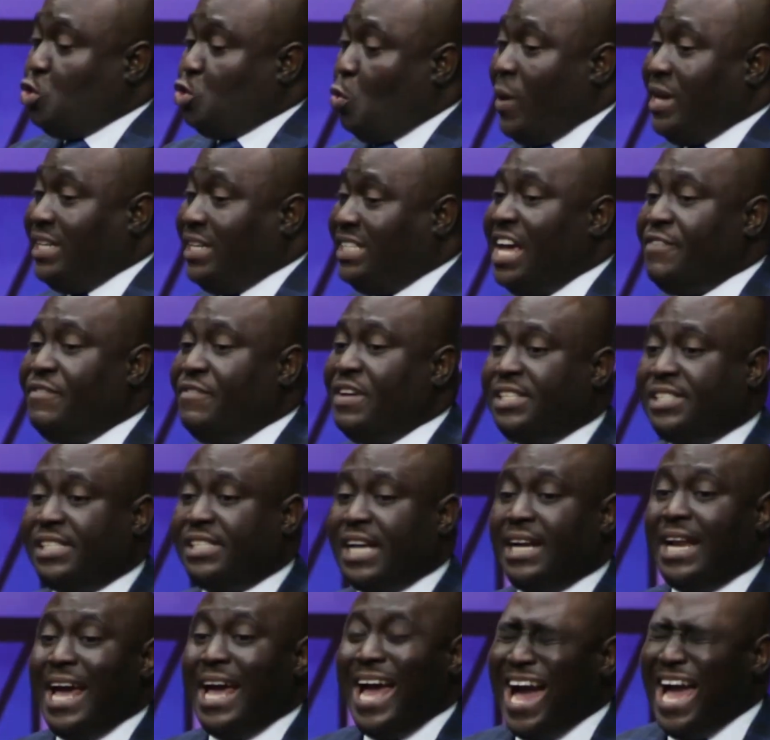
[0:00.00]
So when David
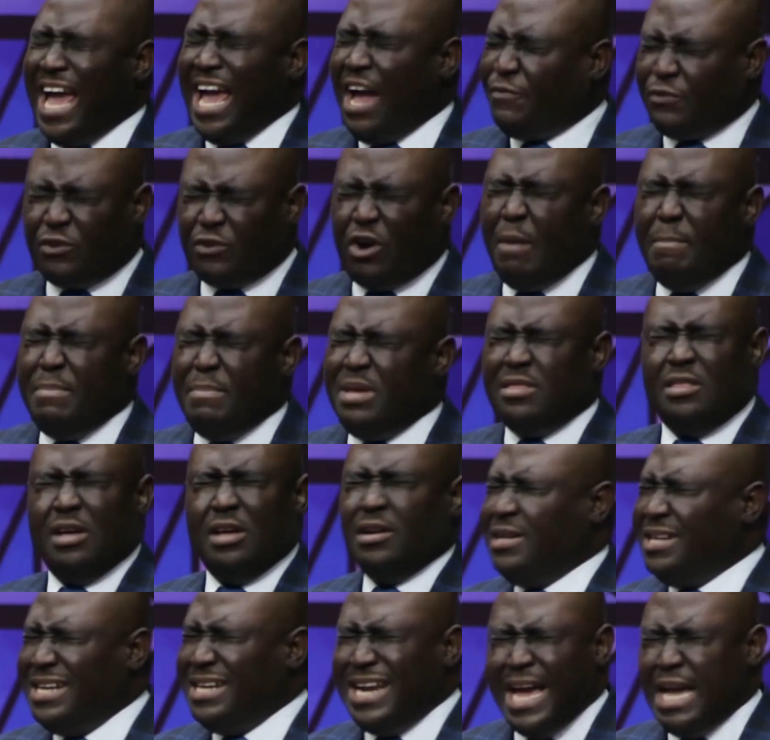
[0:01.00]
said, I have come in
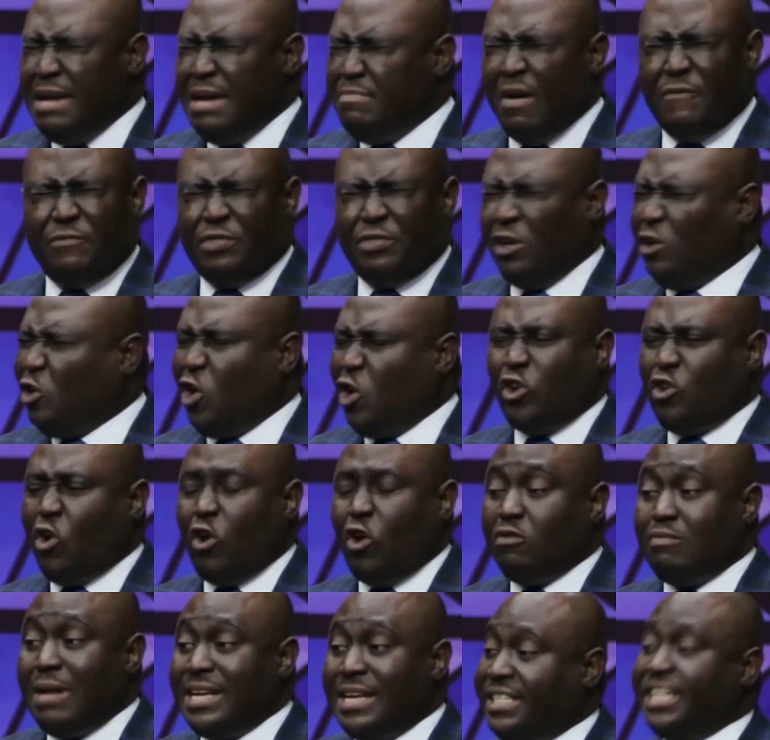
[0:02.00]
the name of the Lord
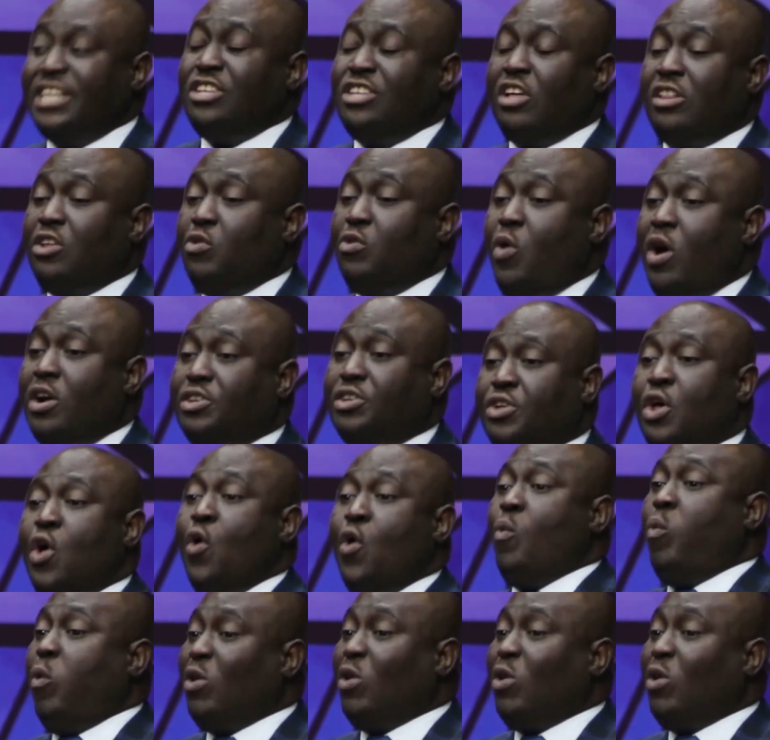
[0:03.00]
Almighty, in other words,